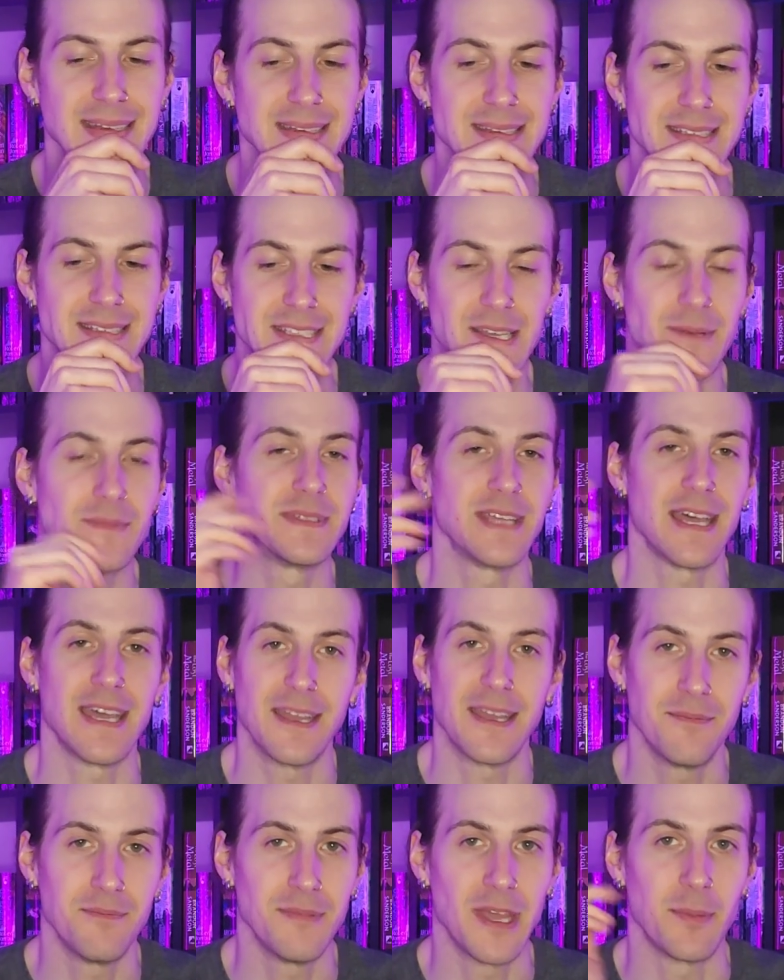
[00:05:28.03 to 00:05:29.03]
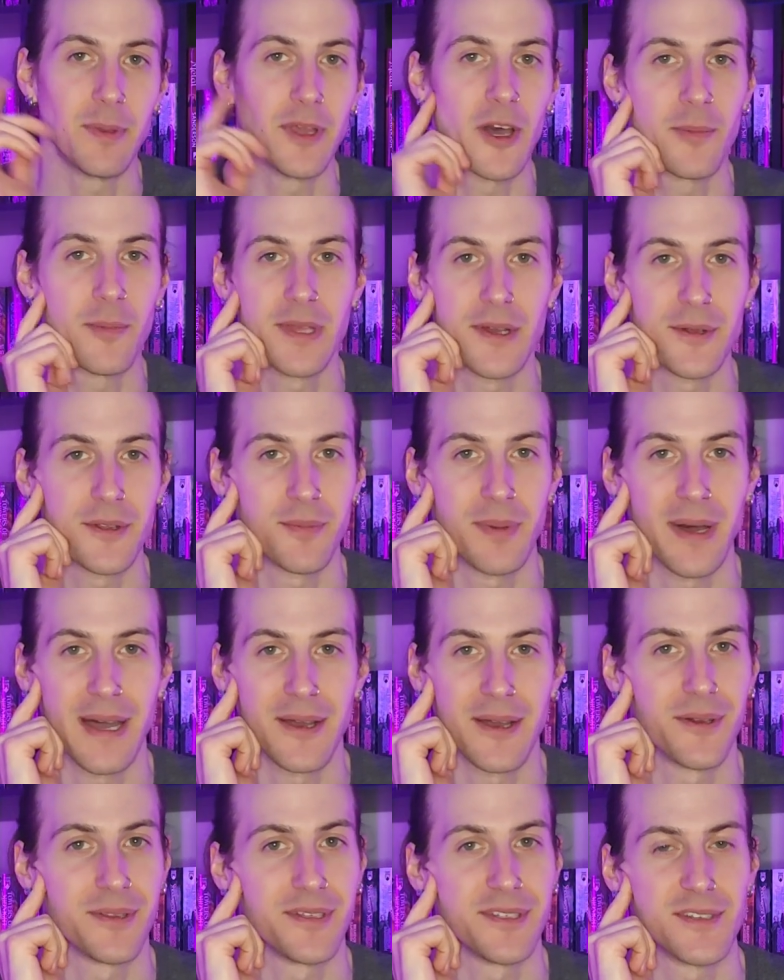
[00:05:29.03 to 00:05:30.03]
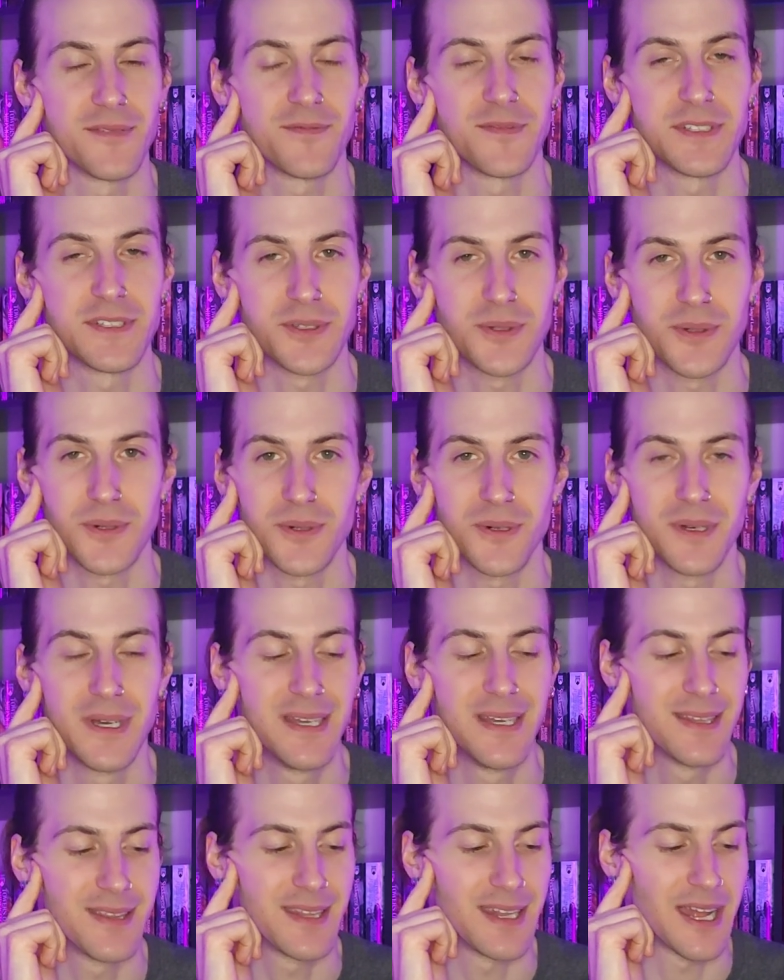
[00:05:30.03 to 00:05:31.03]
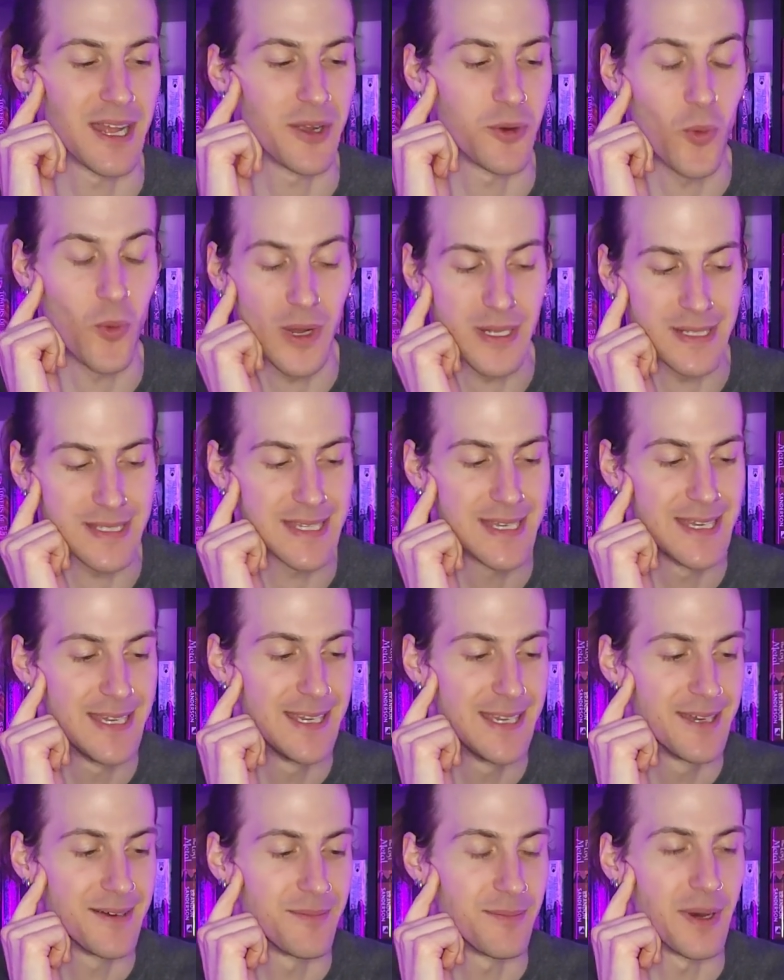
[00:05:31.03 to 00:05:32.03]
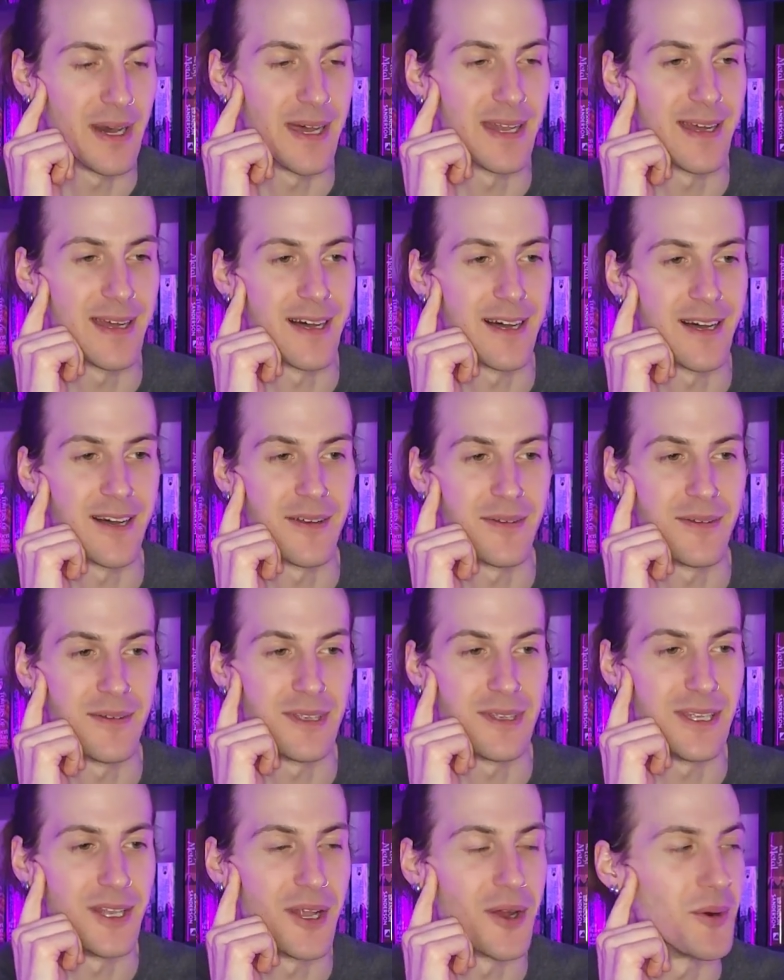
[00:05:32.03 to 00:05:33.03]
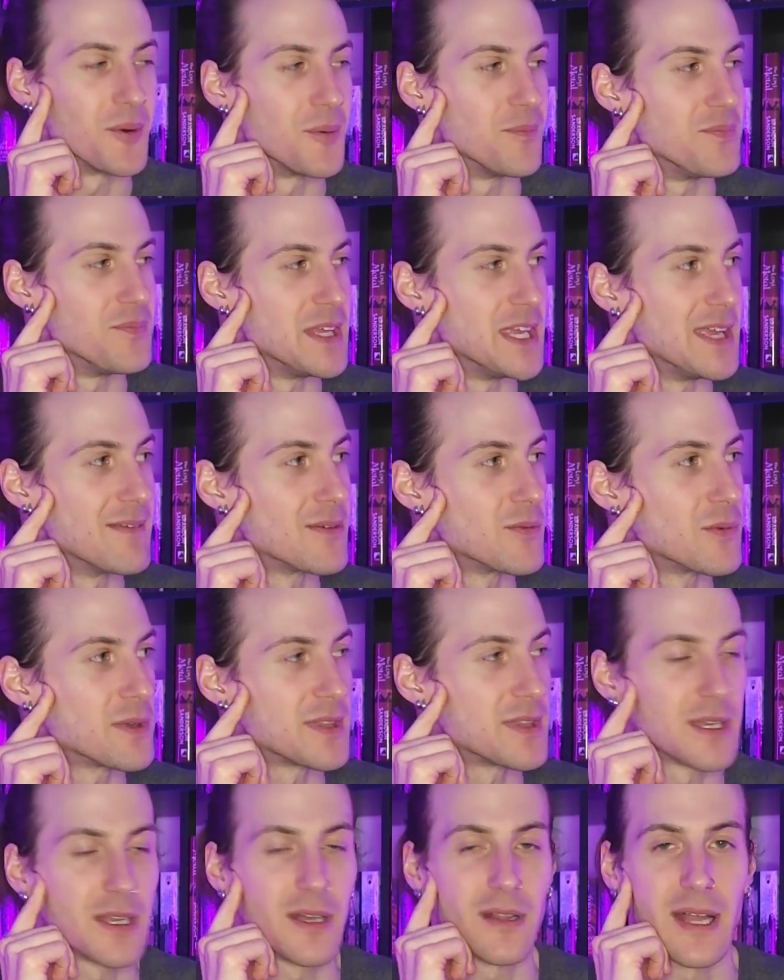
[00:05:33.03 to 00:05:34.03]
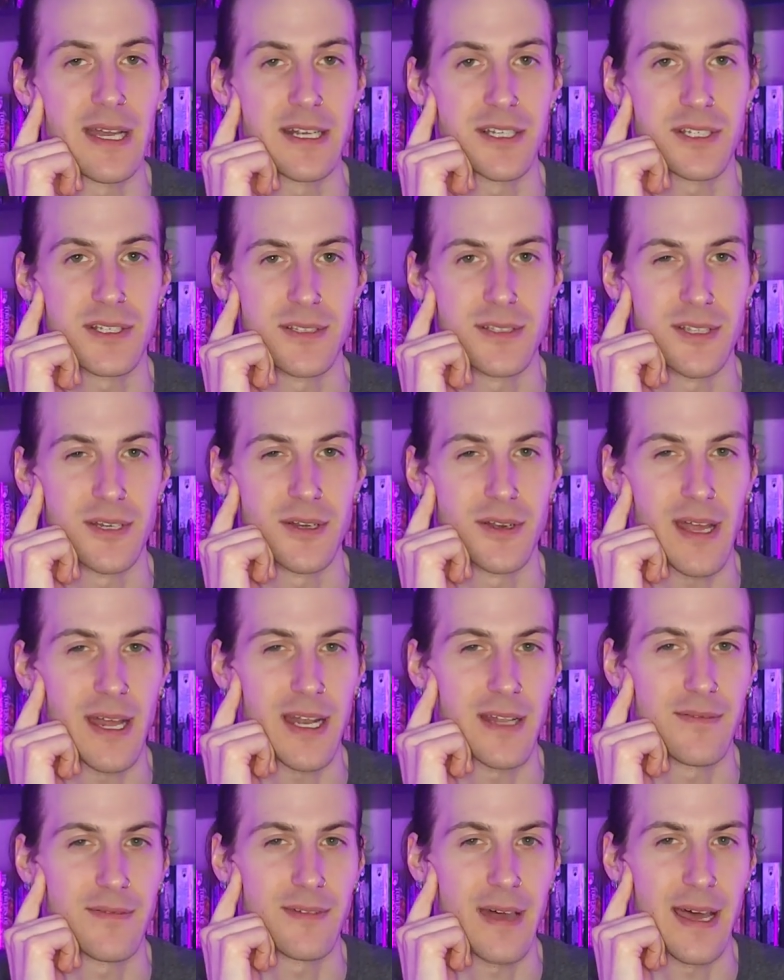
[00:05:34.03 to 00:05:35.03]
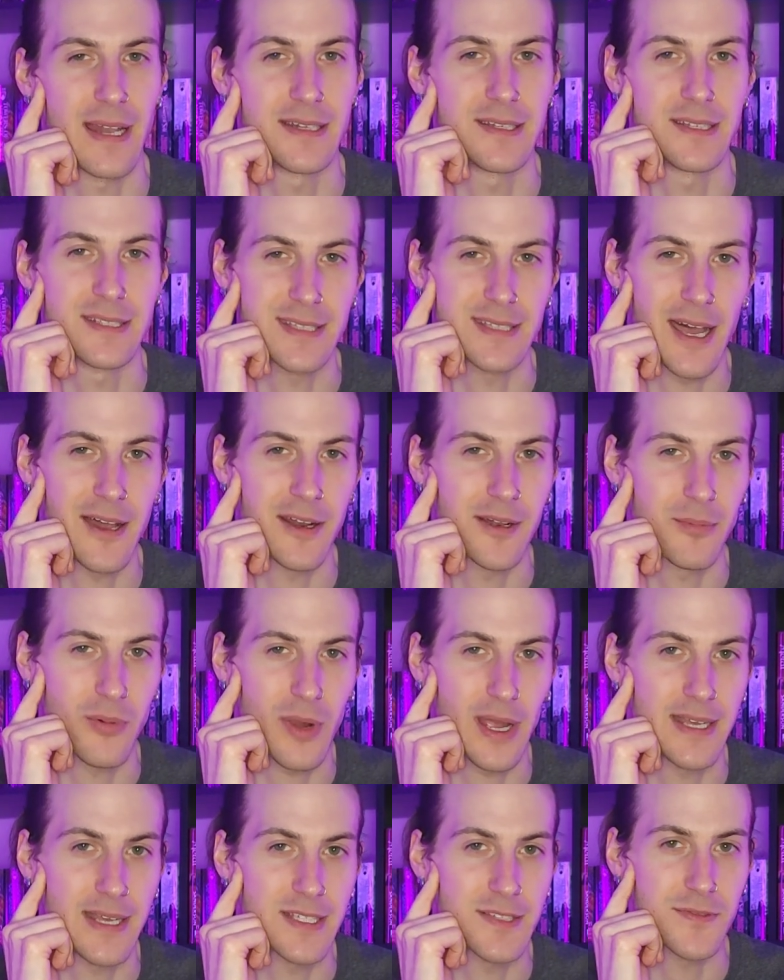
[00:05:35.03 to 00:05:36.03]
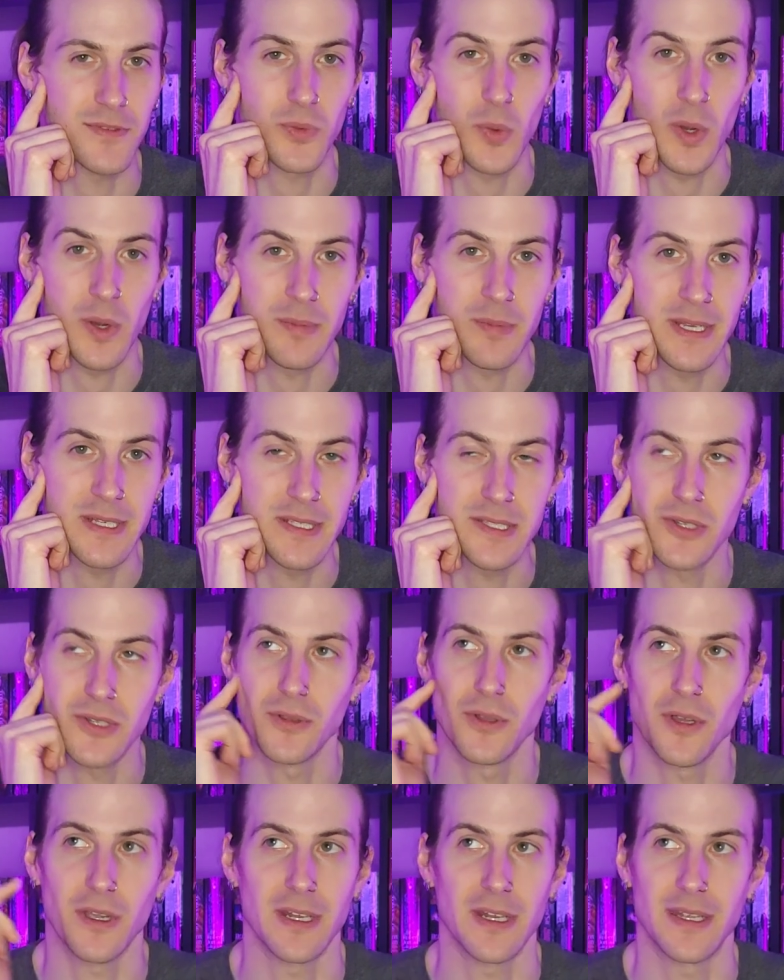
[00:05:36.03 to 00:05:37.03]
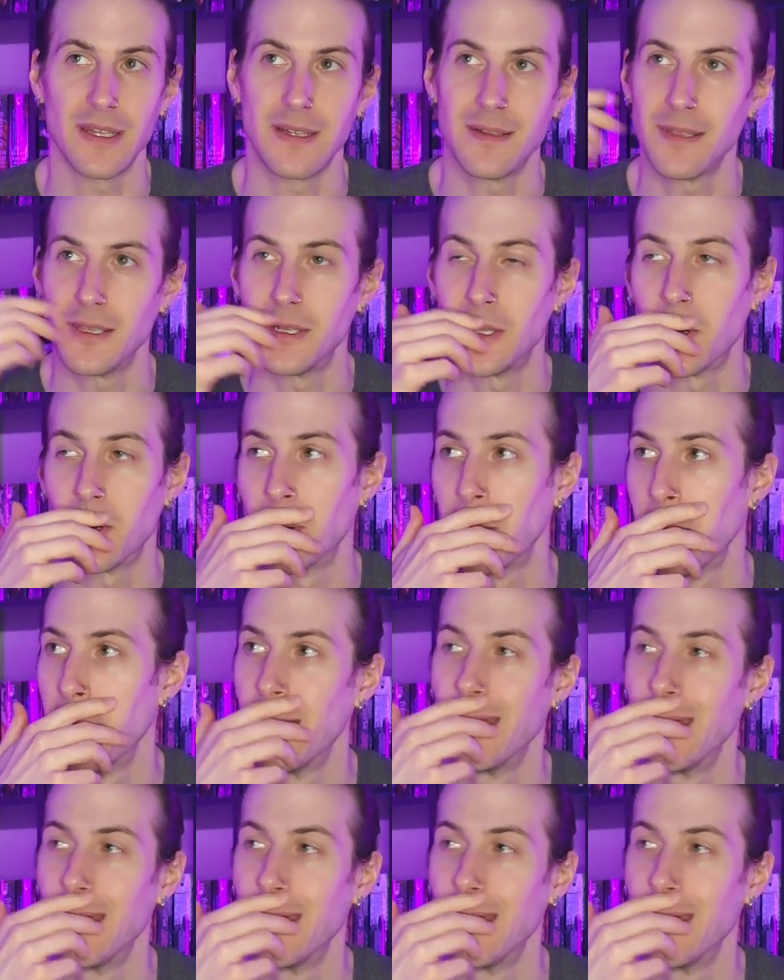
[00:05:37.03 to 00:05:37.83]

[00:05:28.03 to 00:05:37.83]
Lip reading: Someday, maybe I'll be able to buy all these on physical that I want. But, you know, even with the collections that are kind of at a discounted price for One Piece, you're looking at, you know,